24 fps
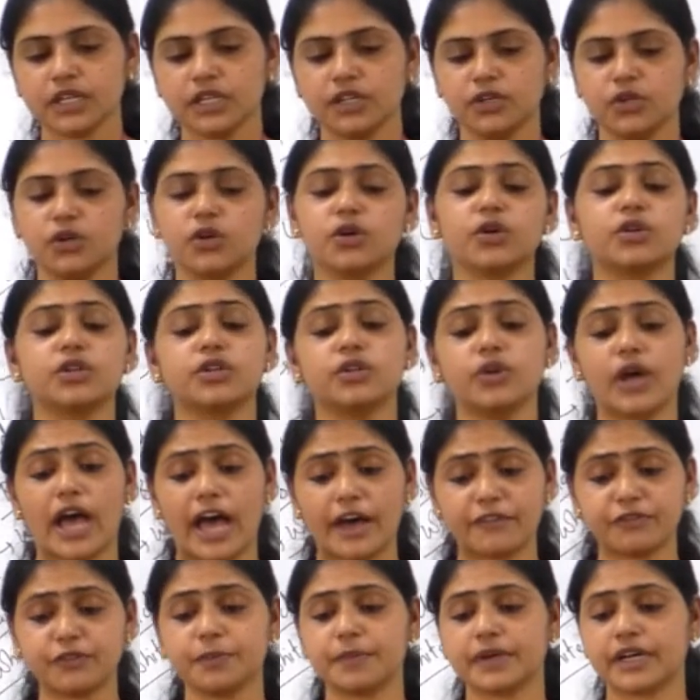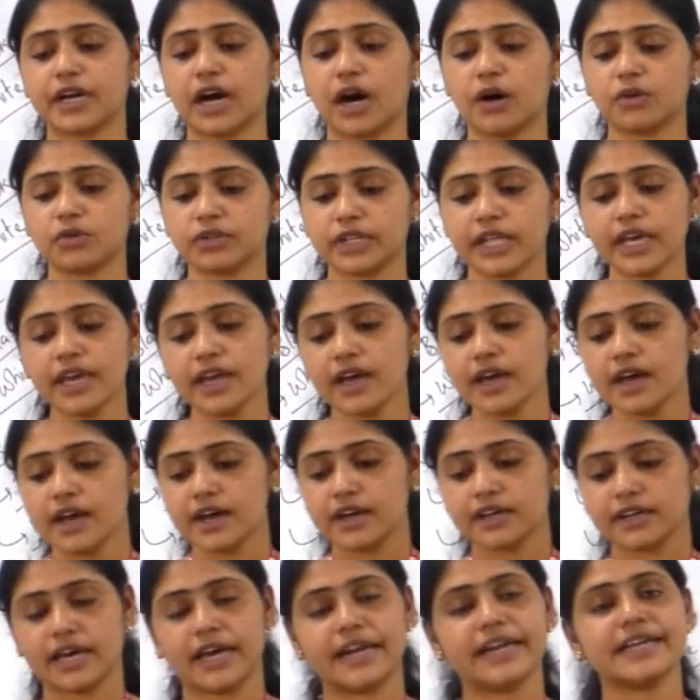You have to pick out the
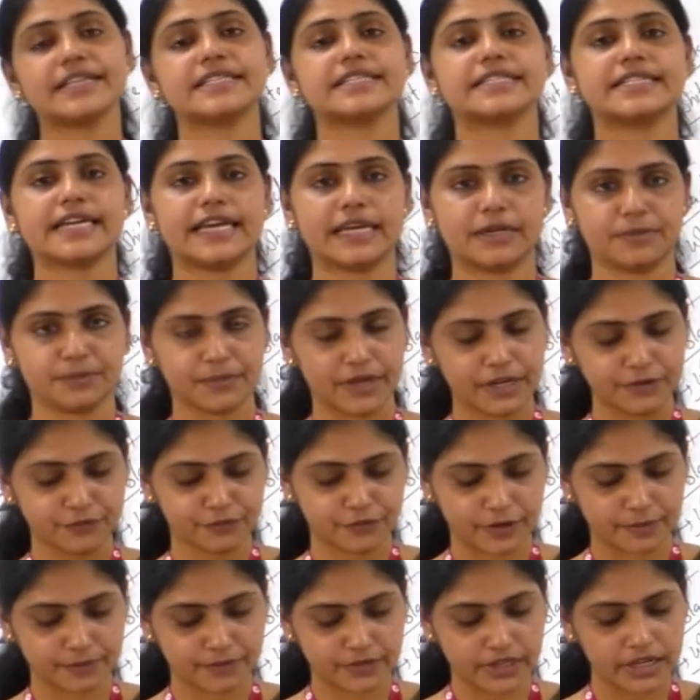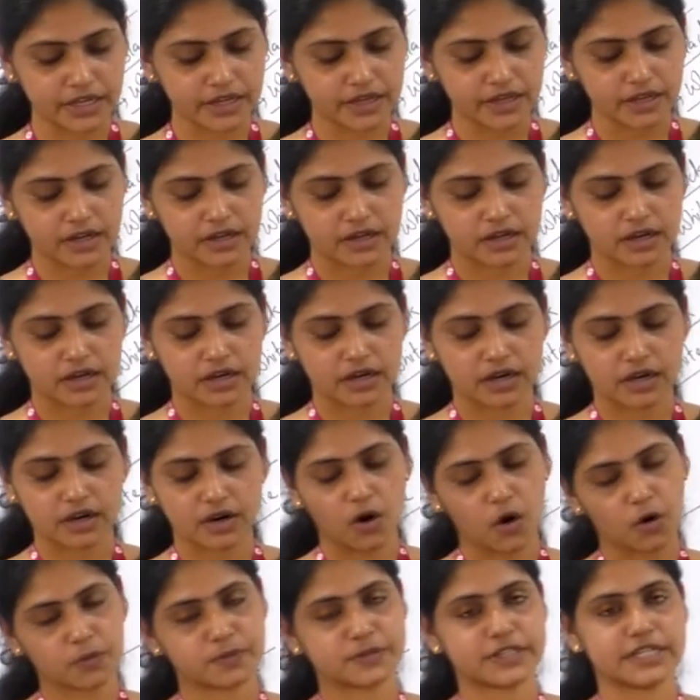correct statement from the
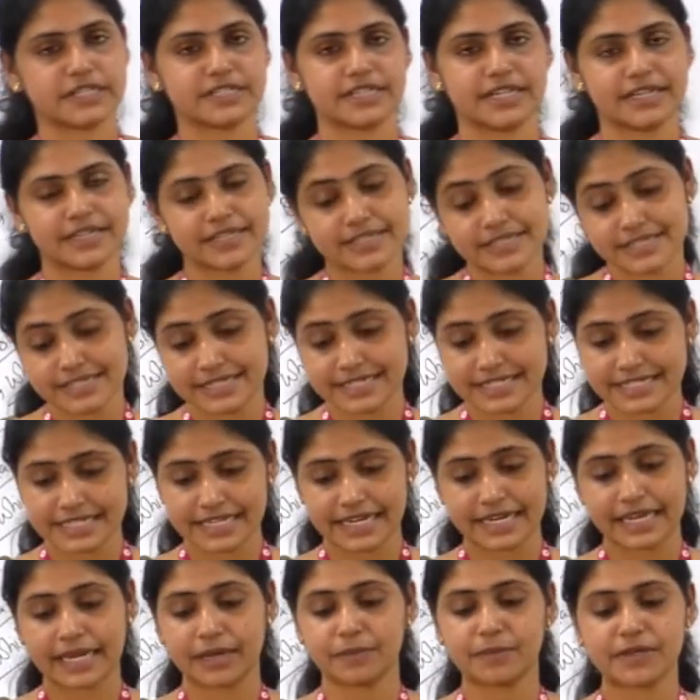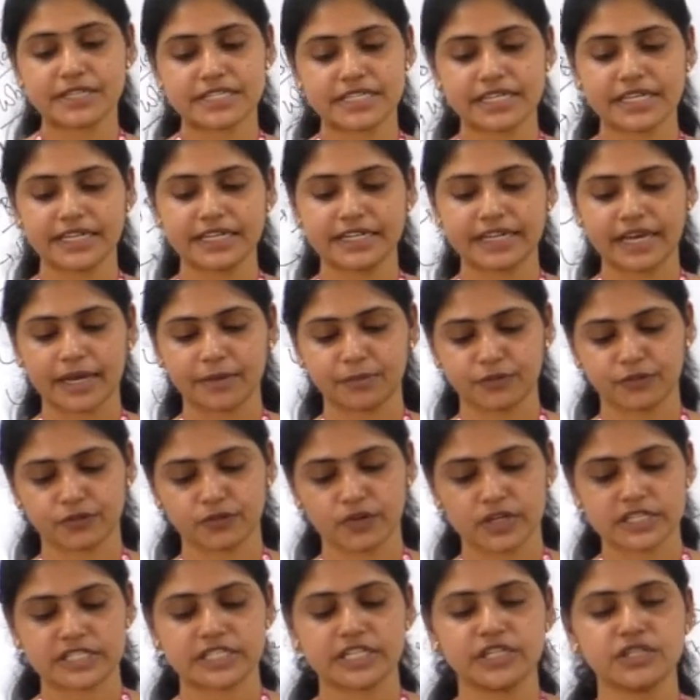options. That is, it is an ABCD type of
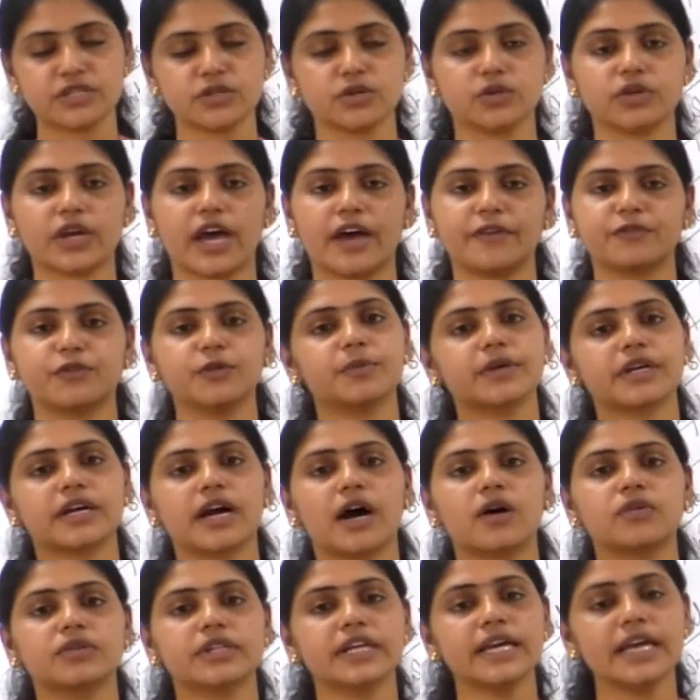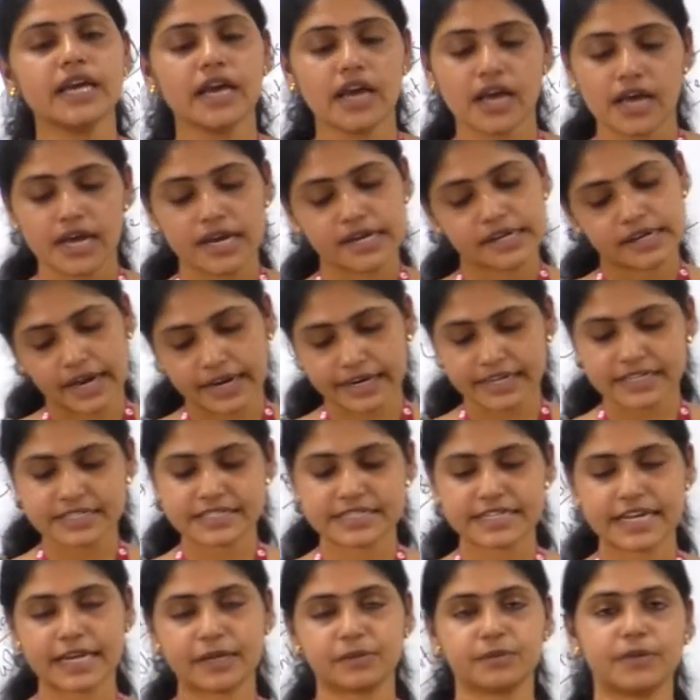question, so you have to pick out the correct
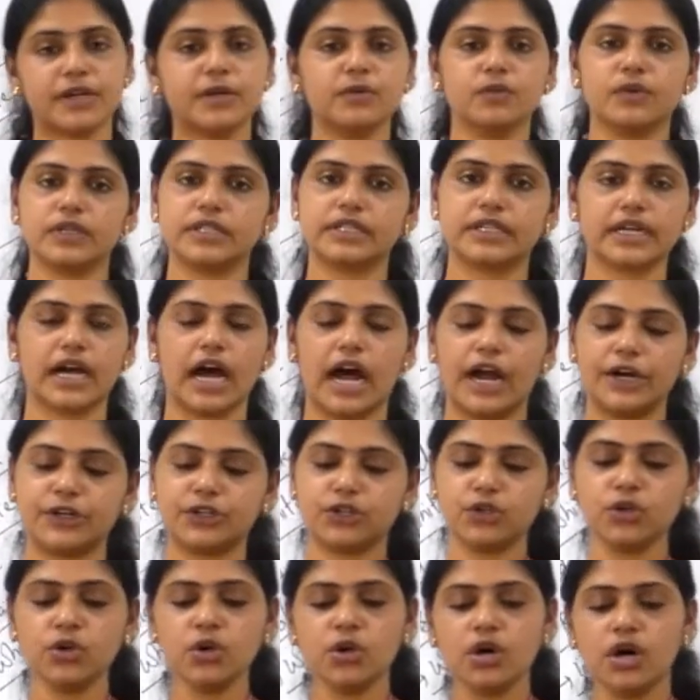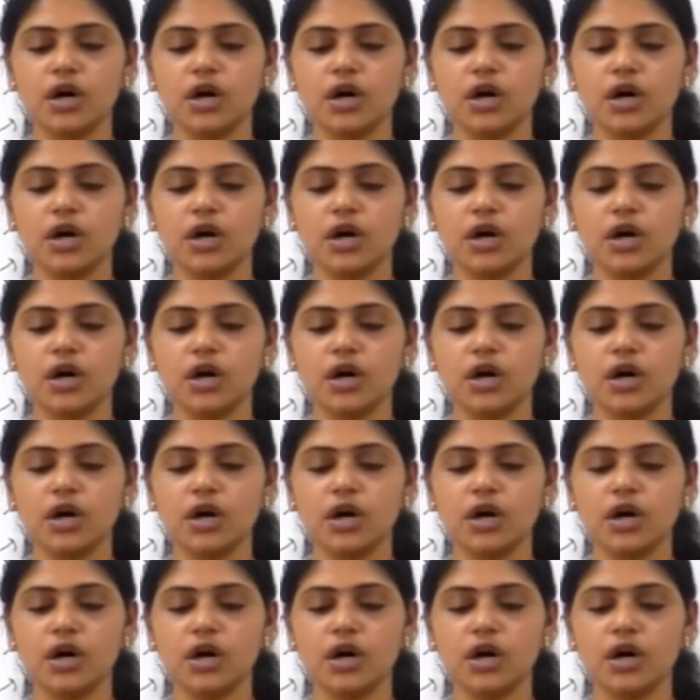statement with regard to